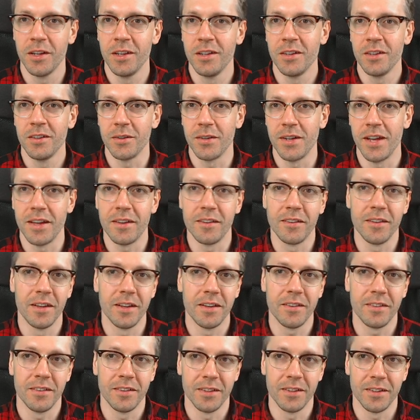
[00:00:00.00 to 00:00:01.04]
to get
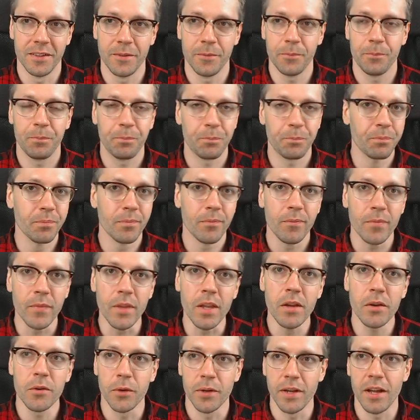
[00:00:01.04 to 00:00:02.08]
that
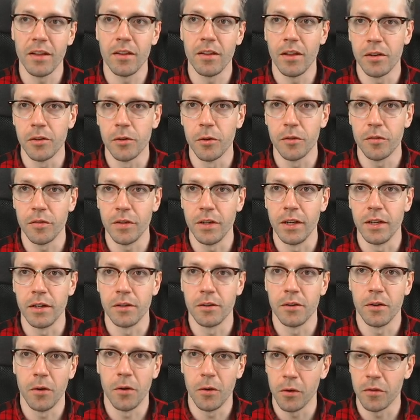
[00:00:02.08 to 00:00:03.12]
good feeling,
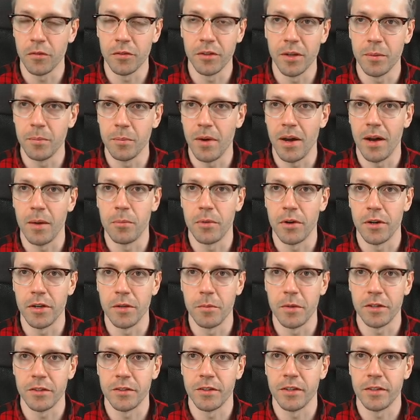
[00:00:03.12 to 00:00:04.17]
all of them are pretty
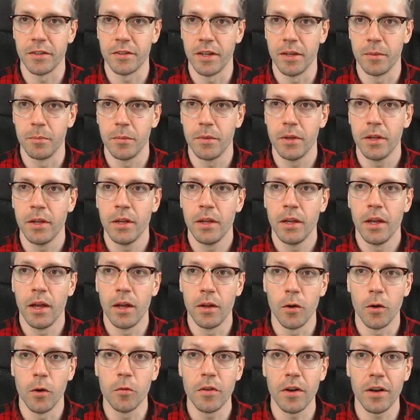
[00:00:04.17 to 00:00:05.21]
much the same.
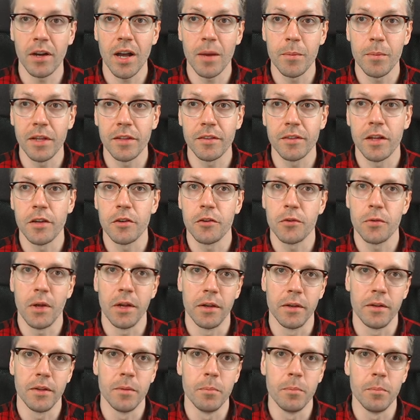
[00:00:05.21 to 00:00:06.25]
And overcoming
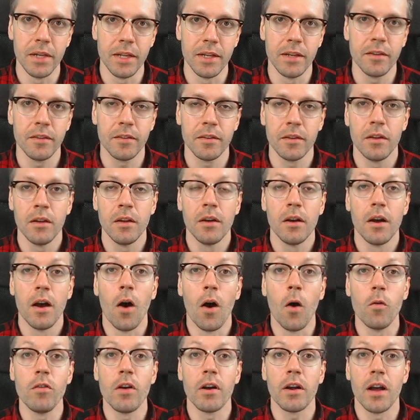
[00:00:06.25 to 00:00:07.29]
sensuality means
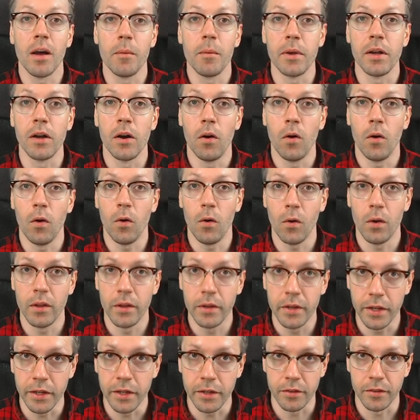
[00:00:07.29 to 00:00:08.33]
overcoming all
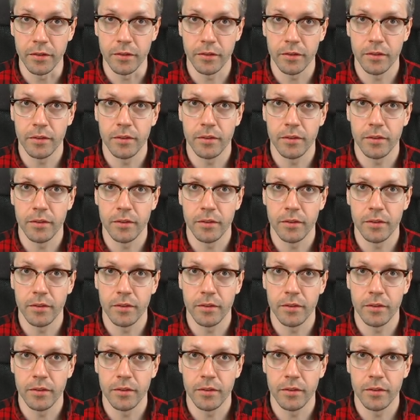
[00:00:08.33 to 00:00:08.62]
addictions.